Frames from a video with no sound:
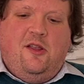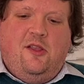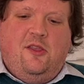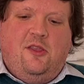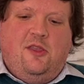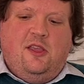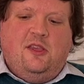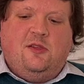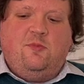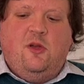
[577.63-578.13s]

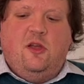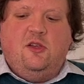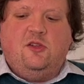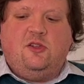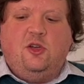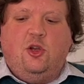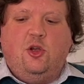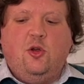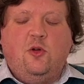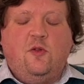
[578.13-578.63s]
this
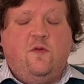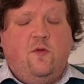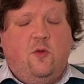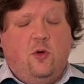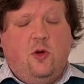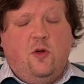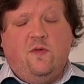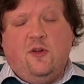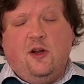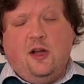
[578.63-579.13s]
person could fall
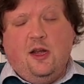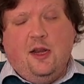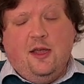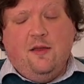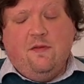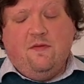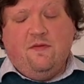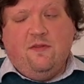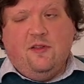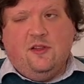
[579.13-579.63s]
off a
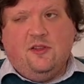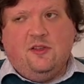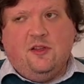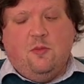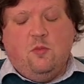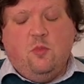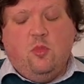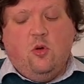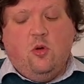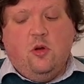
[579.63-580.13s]
cliff at
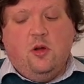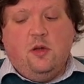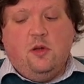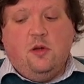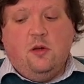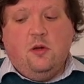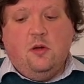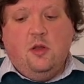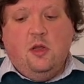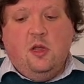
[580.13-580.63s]
some point,
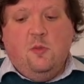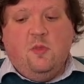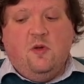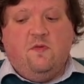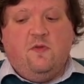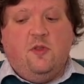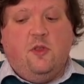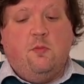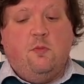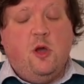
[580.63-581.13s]
but
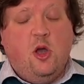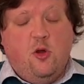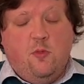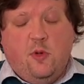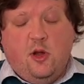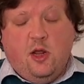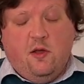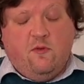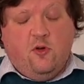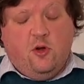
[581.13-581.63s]
for the
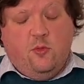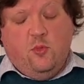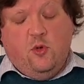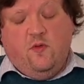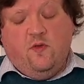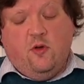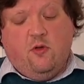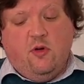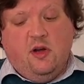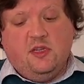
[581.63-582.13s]
moment, I've got to move
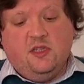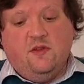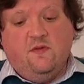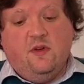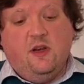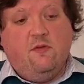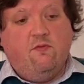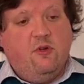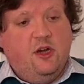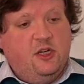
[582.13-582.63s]

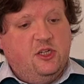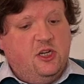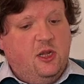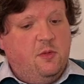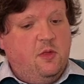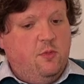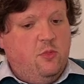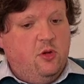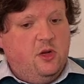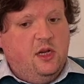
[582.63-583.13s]
aggressively, reshape
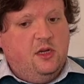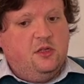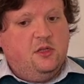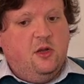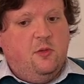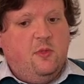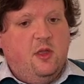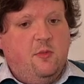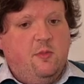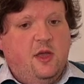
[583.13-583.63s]
the book each
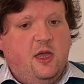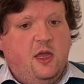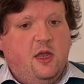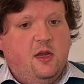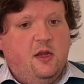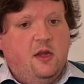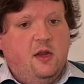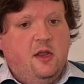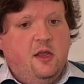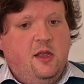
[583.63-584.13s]
time they
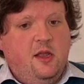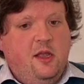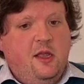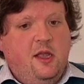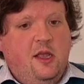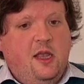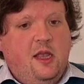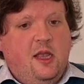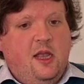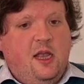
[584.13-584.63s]
bet.
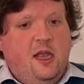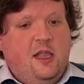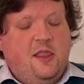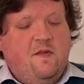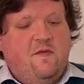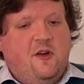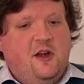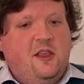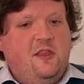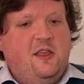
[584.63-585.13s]
And the
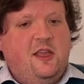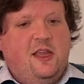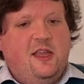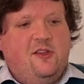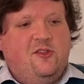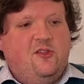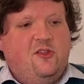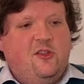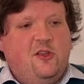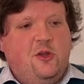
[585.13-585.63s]
funny thing
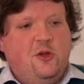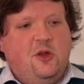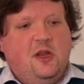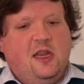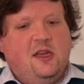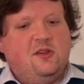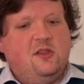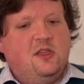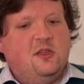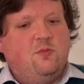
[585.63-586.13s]
is that you can
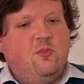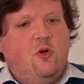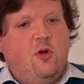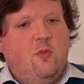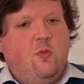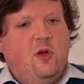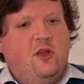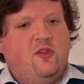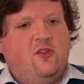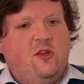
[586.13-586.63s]
get to this point
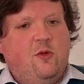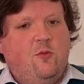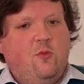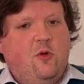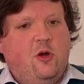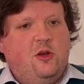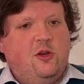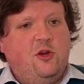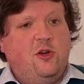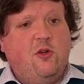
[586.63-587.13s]
where
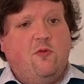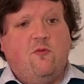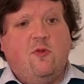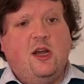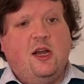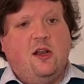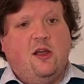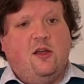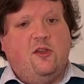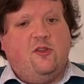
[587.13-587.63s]
someone, you don't
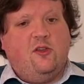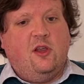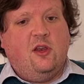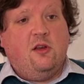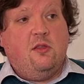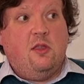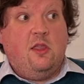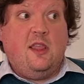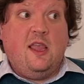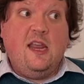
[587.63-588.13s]
realise it,
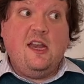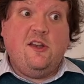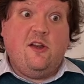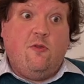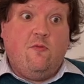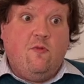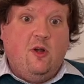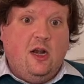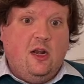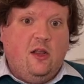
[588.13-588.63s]
and they
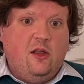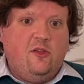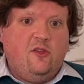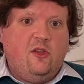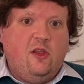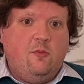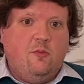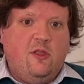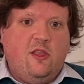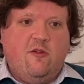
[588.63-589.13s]
don't realise
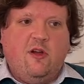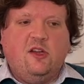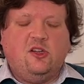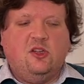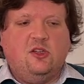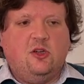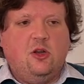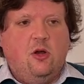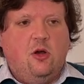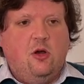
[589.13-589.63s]
it, but their edge
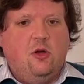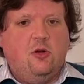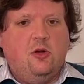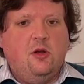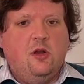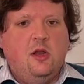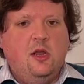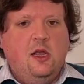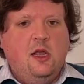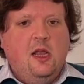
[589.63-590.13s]
is gone.
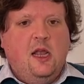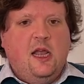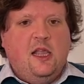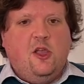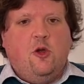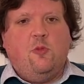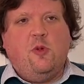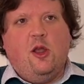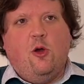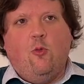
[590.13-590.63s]
And
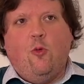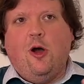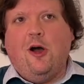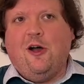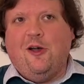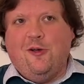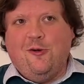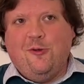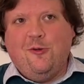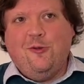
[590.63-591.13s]
there'll be a
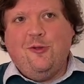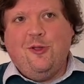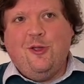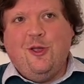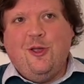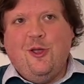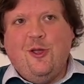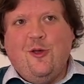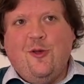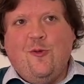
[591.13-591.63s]
while
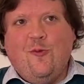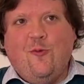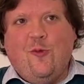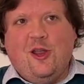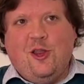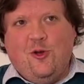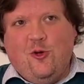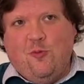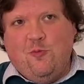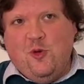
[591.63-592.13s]
where
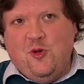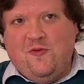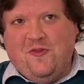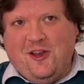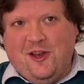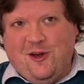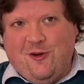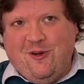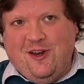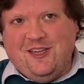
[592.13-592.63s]
you're moving
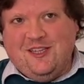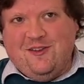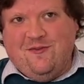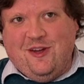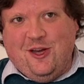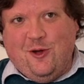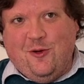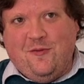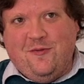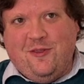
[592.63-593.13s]
aggressively
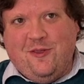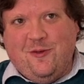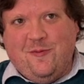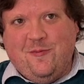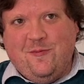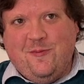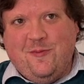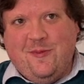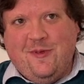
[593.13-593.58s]
off them,